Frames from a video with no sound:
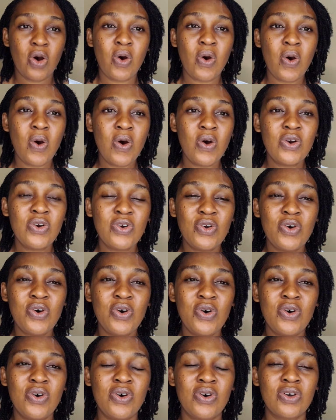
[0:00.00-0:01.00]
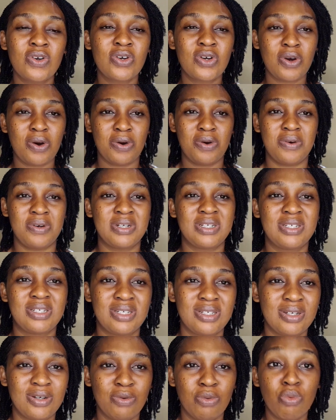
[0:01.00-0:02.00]
Honor God
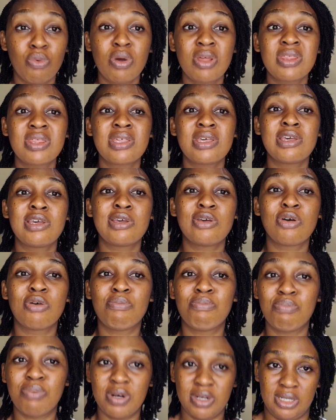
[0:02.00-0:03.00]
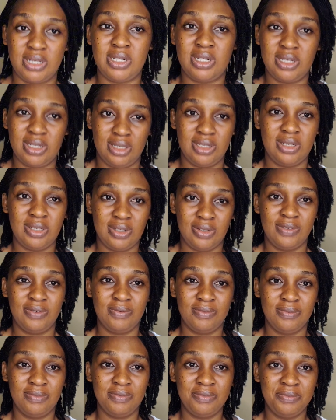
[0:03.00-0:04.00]
with your body.
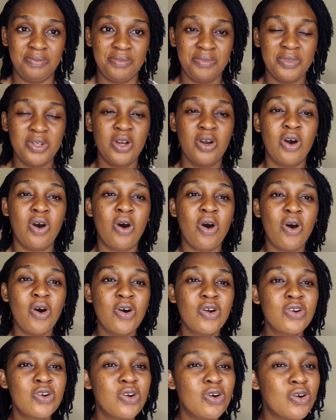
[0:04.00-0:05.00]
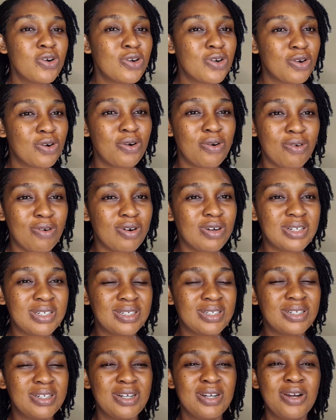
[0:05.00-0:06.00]
Honor God
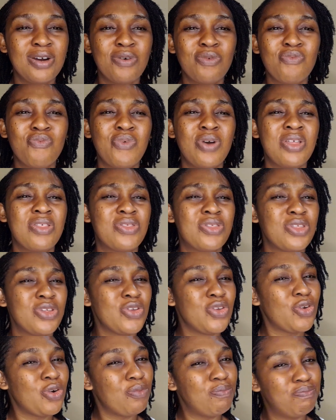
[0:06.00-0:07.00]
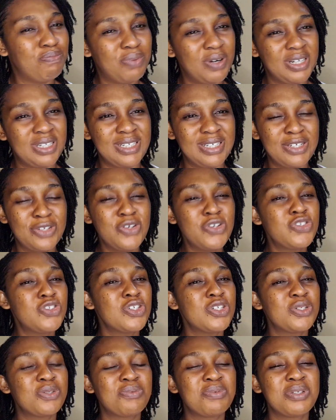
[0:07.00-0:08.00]
with your body. Not
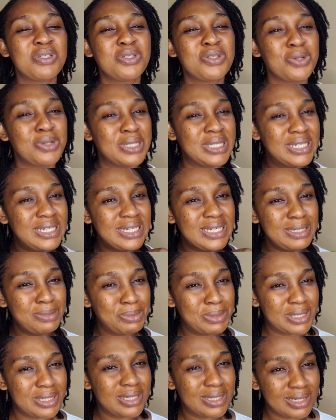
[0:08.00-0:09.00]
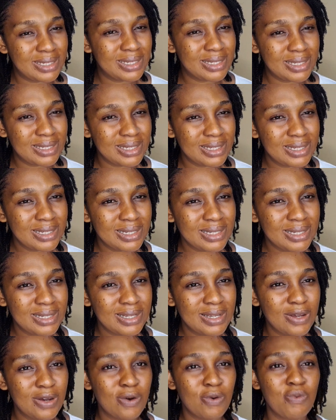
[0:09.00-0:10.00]
just with your lips.
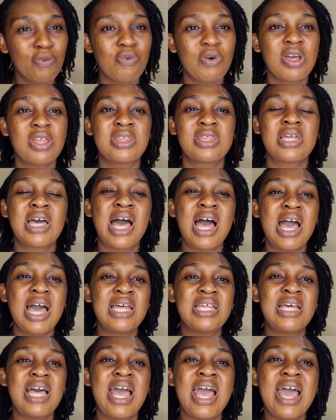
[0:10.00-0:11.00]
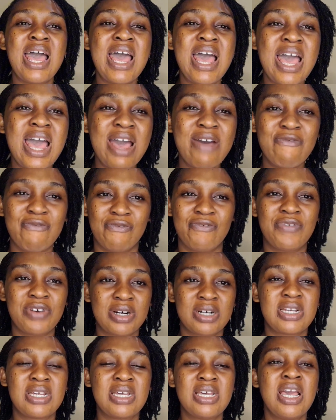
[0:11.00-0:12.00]
With
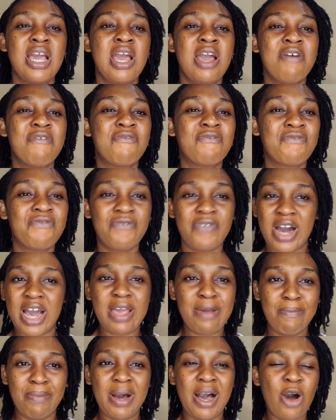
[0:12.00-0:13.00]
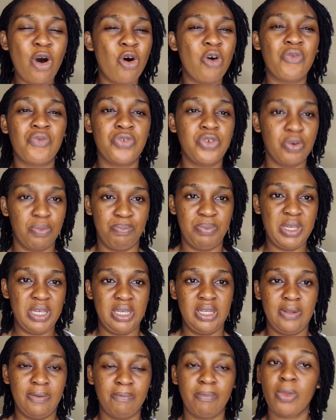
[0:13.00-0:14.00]
every fiber of your
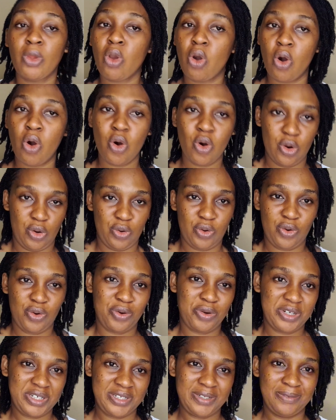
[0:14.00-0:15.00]
being, honor God,